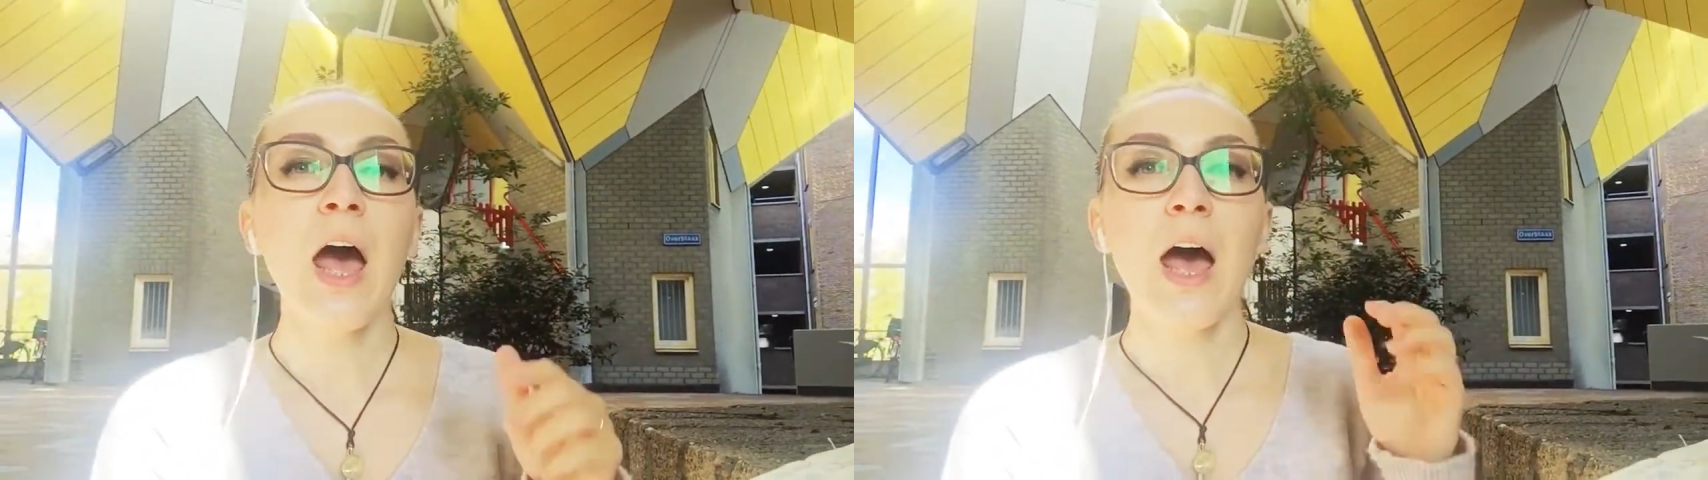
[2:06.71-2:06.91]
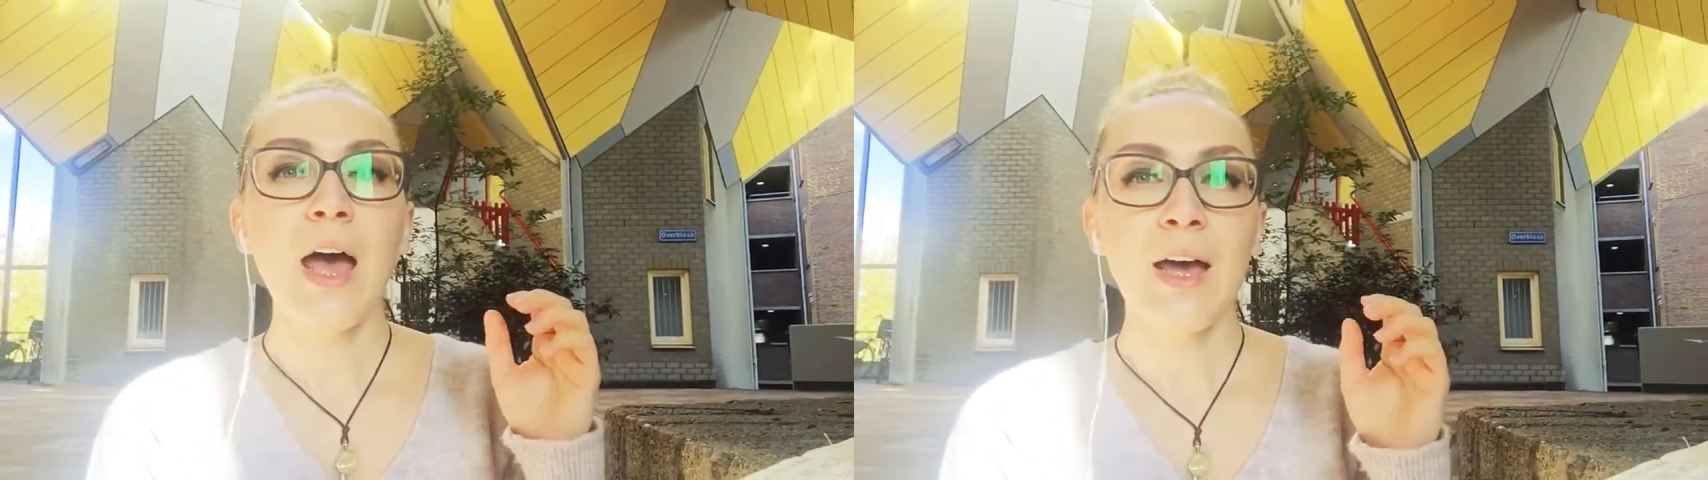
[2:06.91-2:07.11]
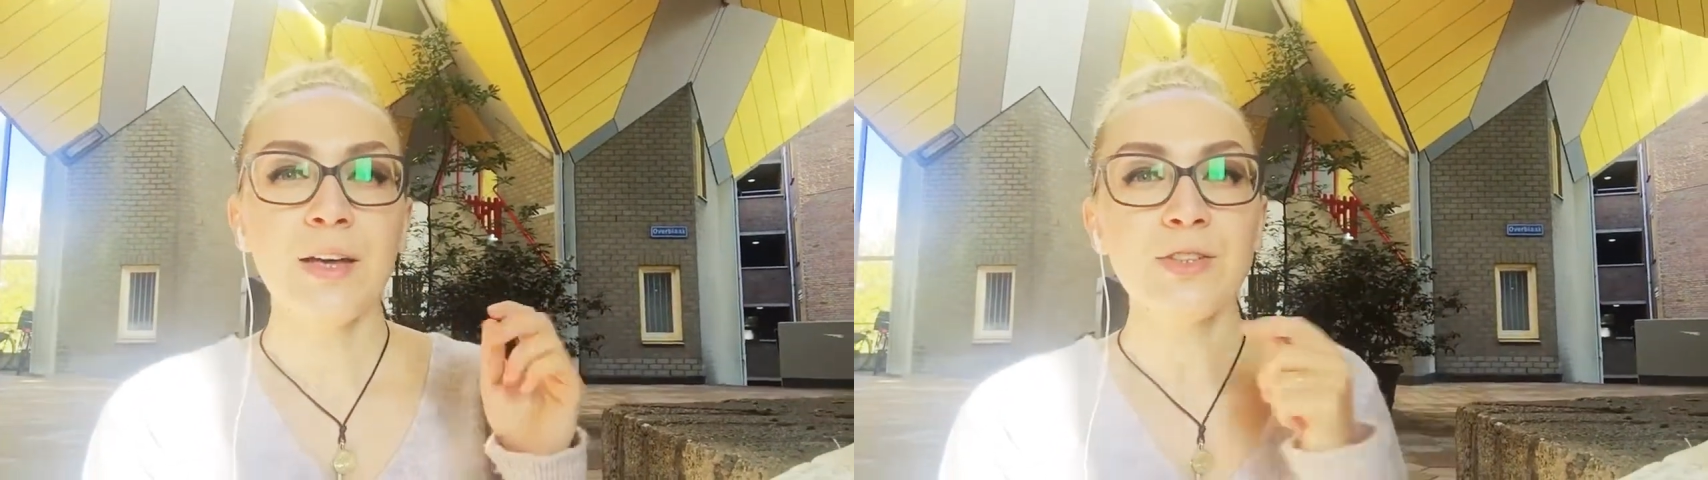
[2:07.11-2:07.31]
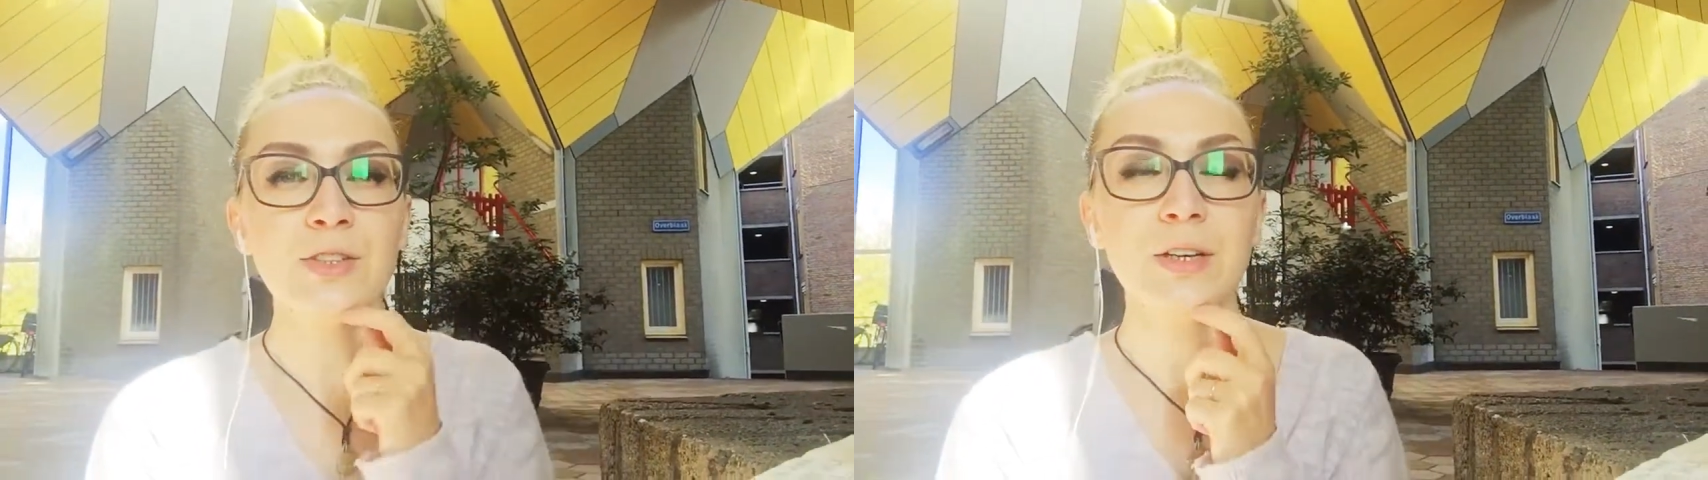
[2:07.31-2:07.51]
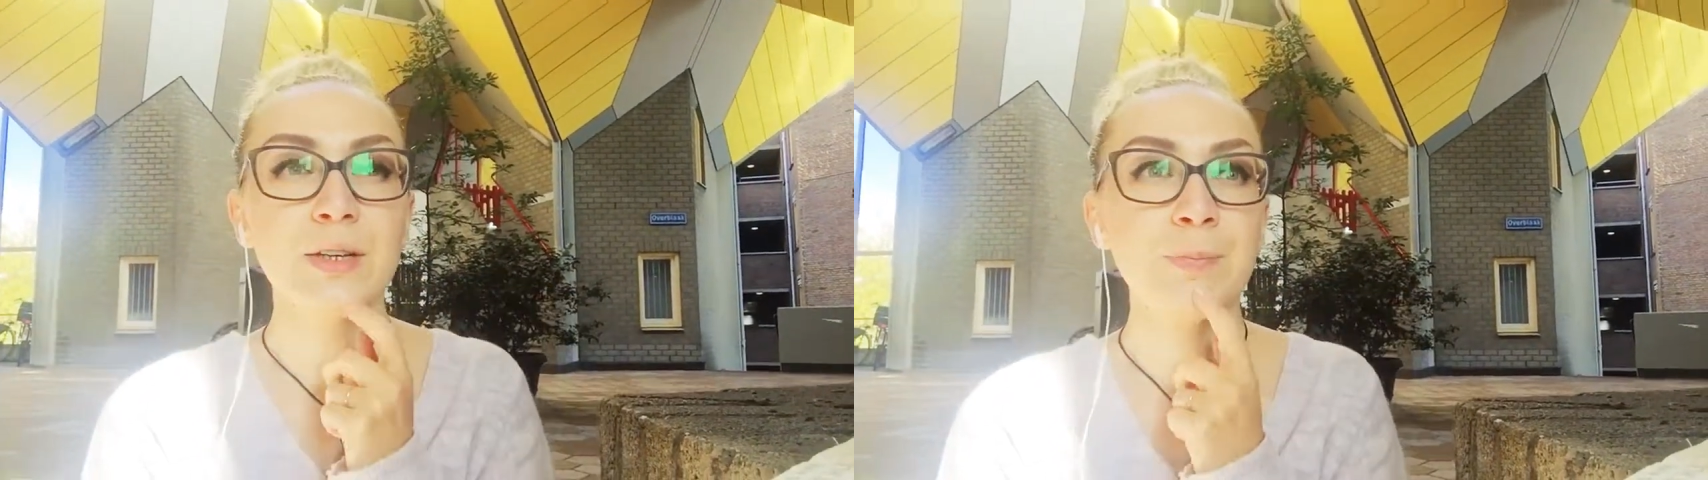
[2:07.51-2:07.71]
and.
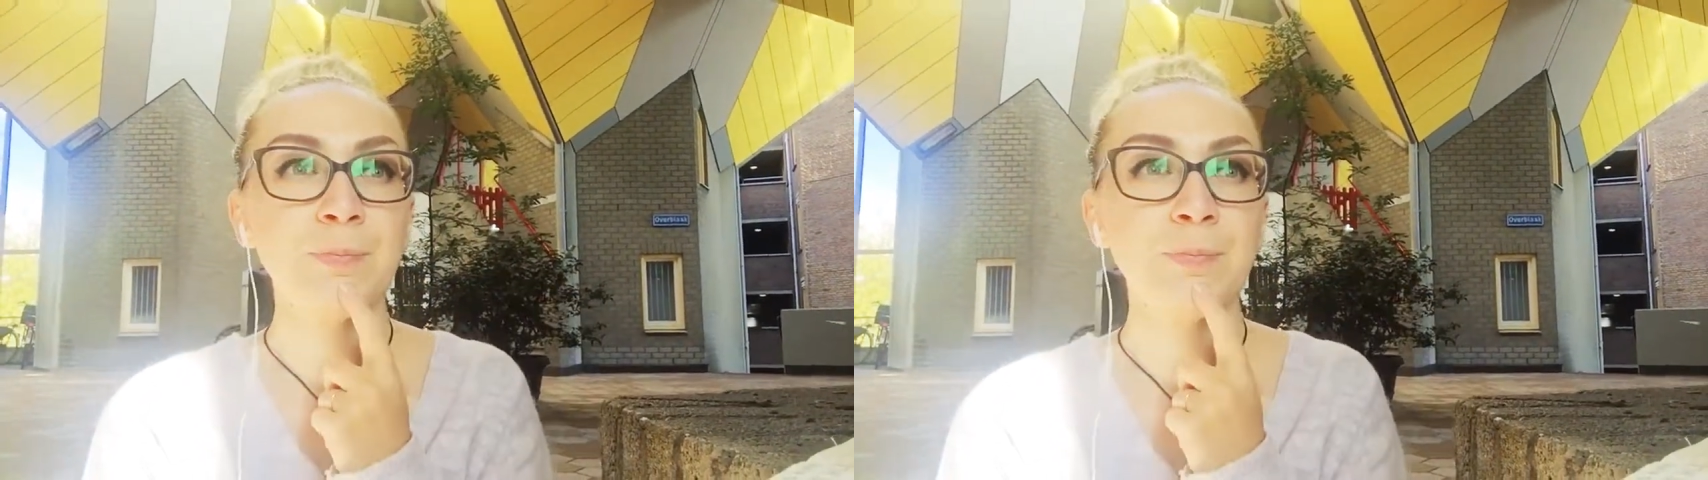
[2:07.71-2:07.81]
Um,